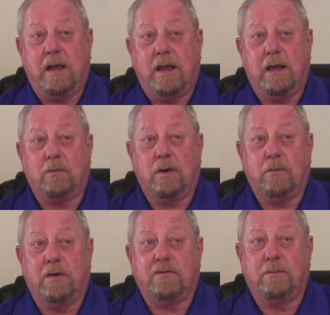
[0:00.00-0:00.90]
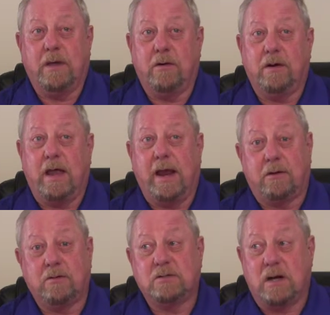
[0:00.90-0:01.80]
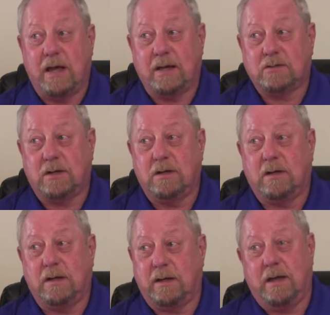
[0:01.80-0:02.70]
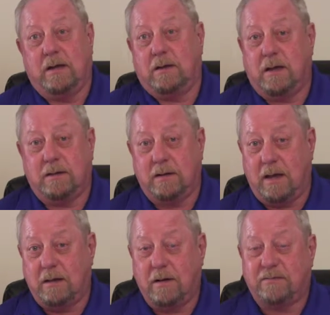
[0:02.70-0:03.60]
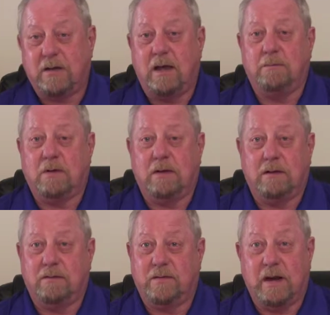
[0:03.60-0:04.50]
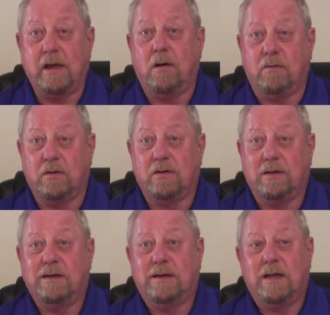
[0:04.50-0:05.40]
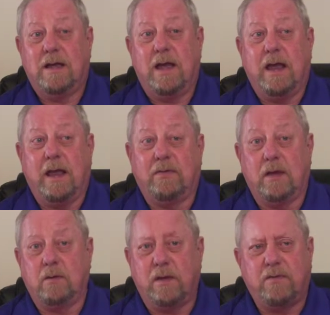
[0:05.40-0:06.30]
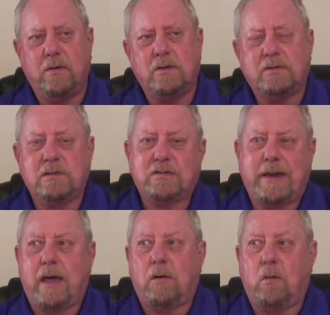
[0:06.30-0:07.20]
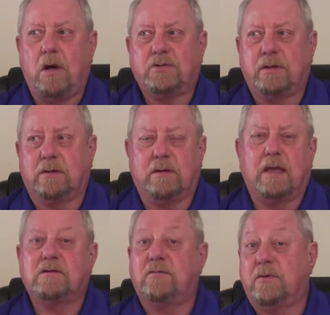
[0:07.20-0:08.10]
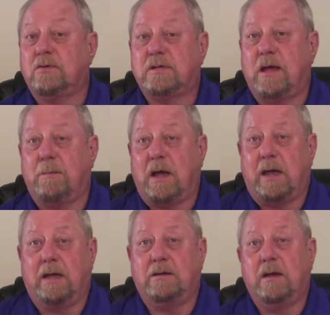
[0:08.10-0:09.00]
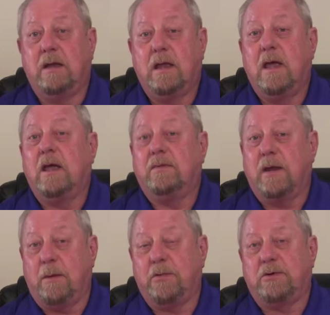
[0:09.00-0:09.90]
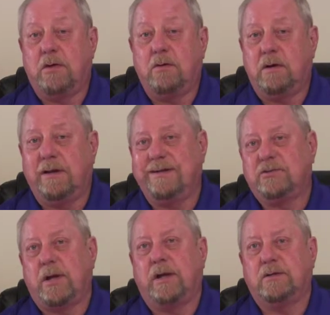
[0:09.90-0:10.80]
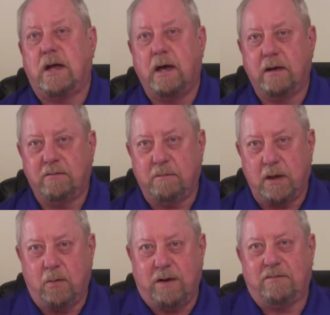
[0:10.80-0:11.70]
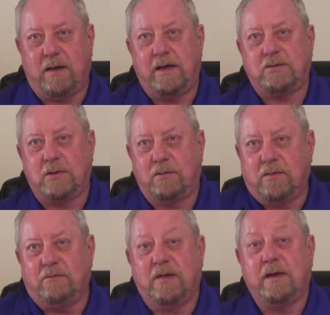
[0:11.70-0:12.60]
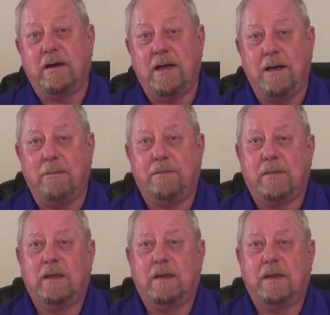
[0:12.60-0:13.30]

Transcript: And we went from there to Anchorage, Alaska, and again, not enough time of a layover. And then they flew us to Seattle, Washington. That's the first time I had the opportunity to change out of my wet flight suit from Vietnam